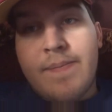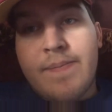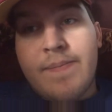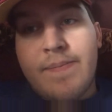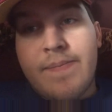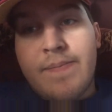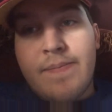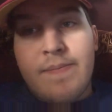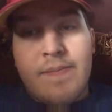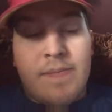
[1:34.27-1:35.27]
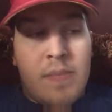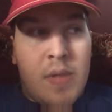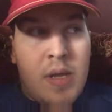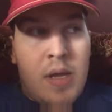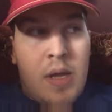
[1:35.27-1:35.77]

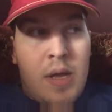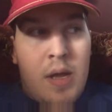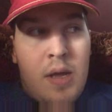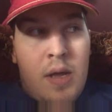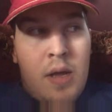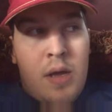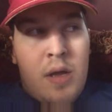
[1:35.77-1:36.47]
Nothing is said.